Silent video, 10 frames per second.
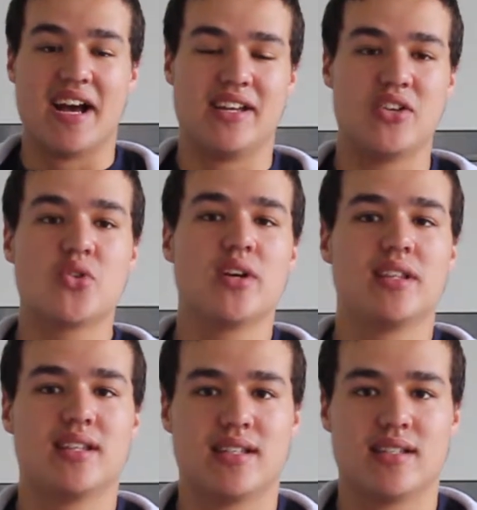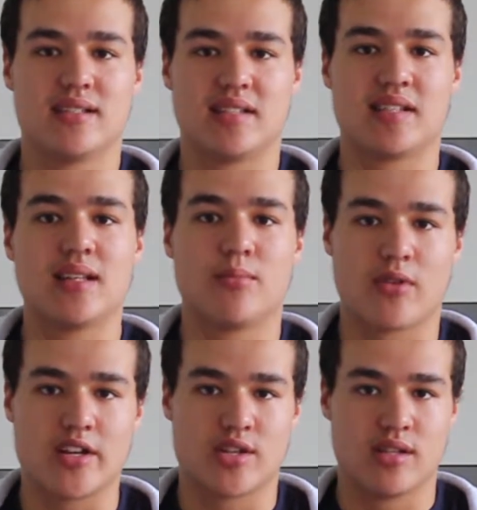enjoy the
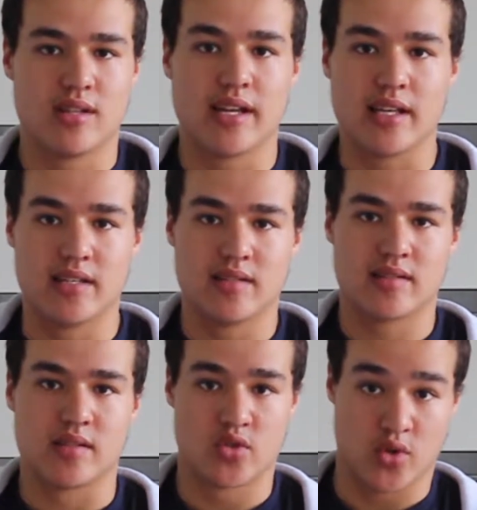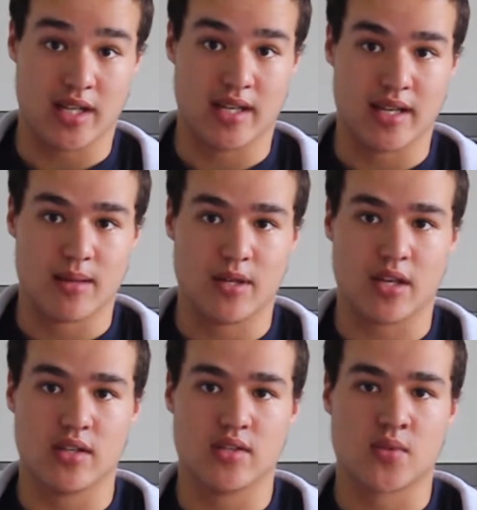celebration that is Australia Day,
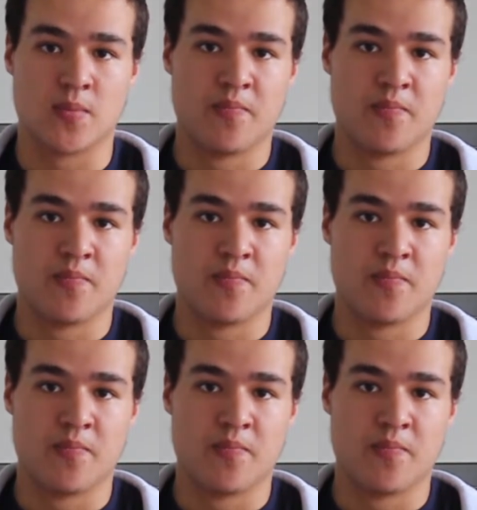because